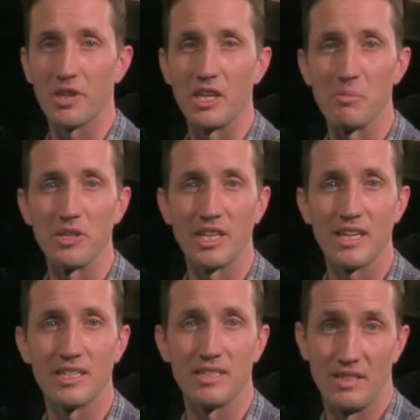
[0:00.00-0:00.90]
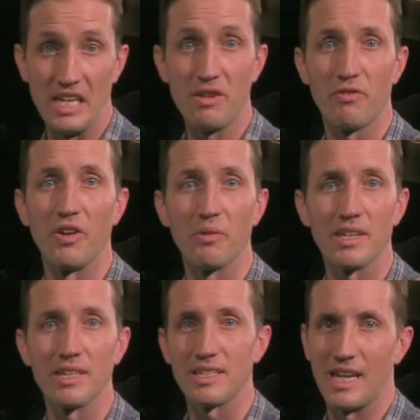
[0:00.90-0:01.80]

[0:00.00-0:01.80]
of the image that's in focus,